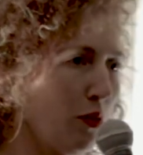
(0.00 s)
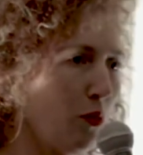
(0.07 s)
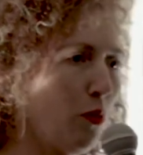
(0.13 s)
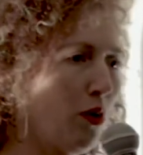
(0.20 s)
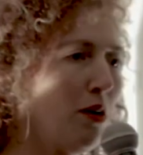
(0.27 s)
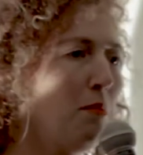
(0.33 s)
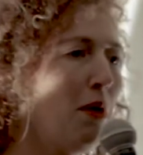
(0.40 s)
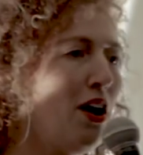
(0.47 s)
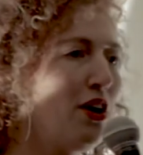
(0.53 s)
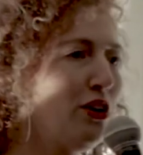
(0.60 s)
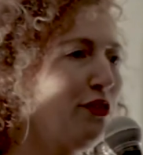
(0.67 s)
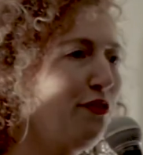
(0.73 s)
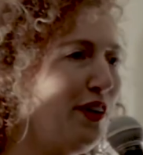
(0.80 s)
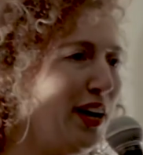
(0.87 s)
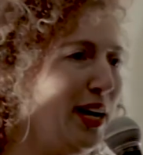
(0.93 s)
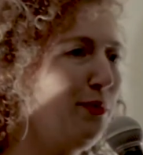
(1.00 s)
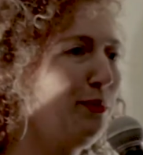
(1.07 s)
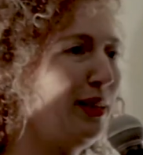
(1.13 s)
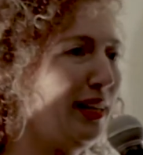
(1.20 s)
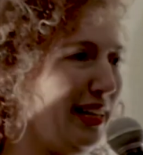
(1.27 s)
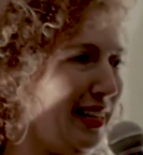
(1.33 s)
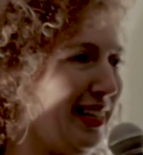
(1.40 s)
We're a modern
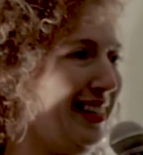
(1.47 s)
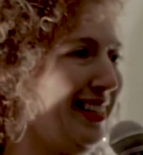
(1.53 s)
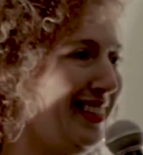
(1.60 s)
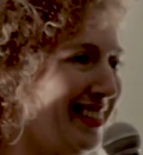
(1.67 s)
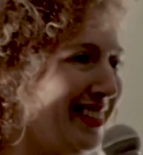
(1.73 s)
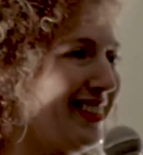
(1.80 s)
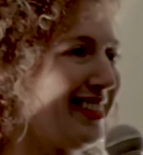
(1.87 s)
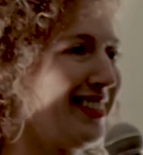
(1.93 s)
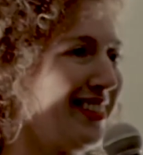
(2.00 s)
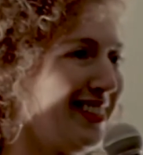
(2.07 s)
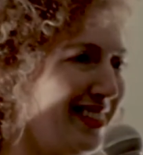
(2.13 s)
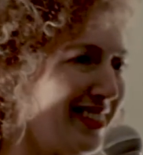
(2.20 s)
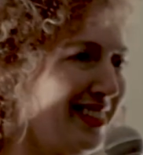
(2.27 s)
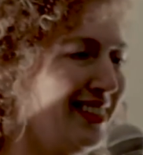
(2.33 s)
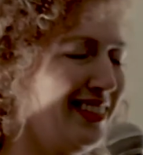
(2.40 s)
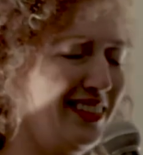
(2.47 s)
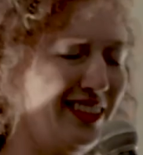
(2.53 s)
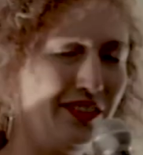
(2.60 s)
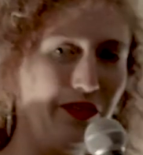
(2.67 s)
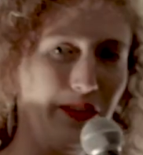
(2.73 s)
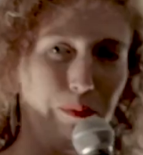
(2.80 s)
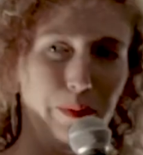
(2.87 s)
family.
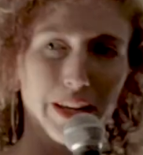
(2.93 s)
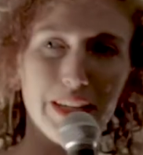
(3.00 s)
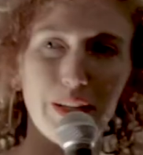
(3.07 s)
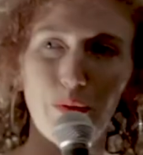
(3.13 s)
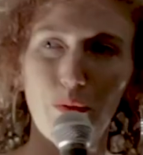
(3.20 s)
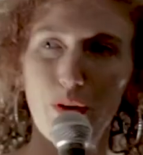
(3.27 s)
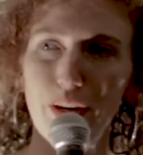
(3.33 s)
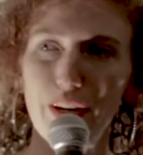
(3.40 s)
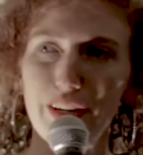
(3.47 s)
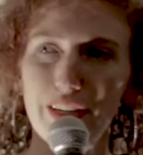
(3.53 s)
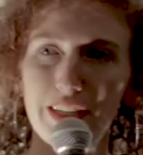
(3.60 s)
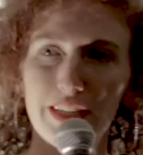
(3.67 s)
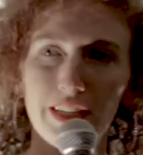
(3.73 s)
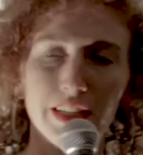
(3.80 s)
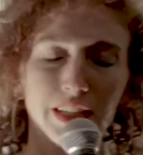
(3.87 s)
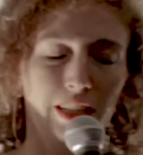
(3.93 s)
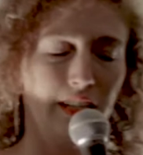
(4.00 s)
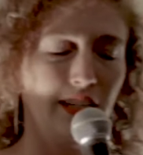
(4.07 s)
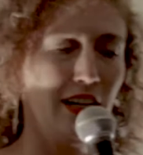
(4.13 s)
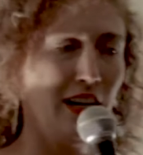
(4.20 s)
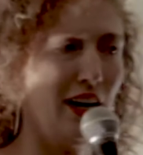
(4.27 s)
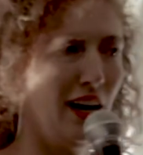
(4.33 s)
We make it work.
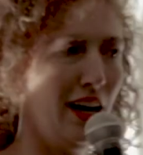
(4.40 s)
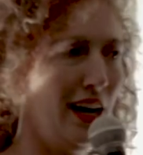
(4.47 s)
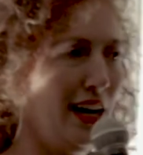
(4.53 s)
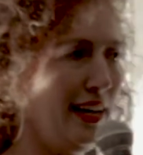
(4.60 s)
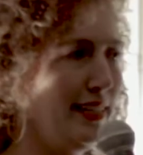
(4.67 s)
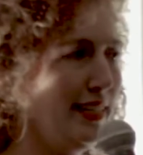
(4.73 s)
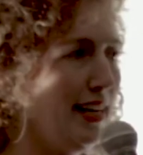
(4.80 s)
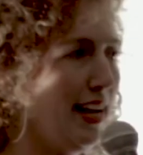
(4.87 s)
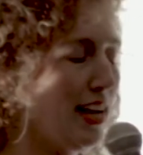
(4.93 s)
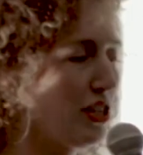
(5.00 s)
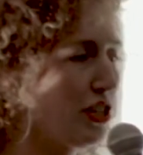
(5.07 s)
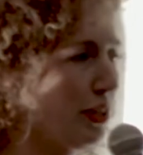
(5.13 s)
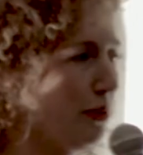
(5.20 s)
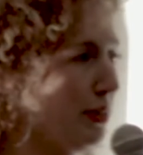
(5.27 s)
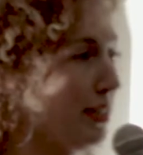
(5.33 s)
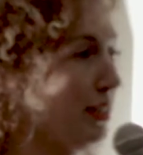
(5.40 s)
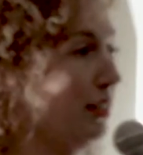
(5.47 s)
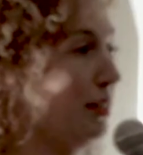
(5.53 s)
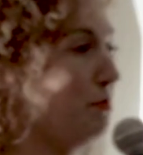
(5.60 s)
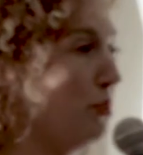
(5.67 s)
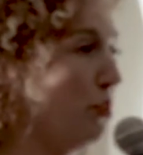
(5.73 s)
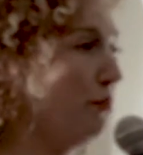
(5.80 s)
I did actually
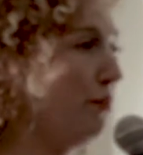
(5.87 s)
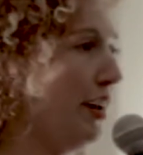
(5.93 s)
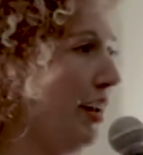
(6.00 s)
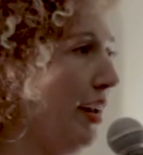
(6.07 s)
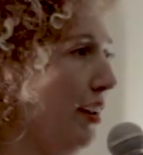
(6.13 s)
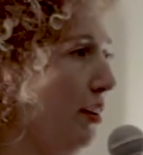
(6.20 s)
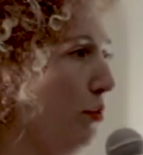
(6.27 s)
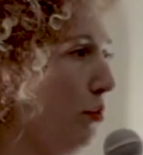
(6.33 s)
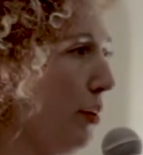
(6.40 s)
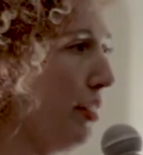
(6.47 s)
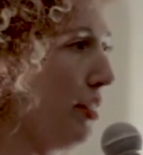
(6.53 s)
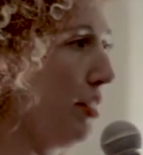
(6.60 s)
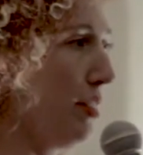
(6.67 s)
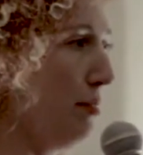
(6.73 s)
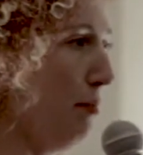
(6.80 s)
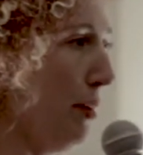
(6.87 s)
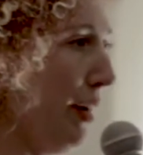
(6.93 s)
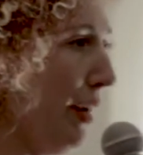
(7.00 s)
recently move in with my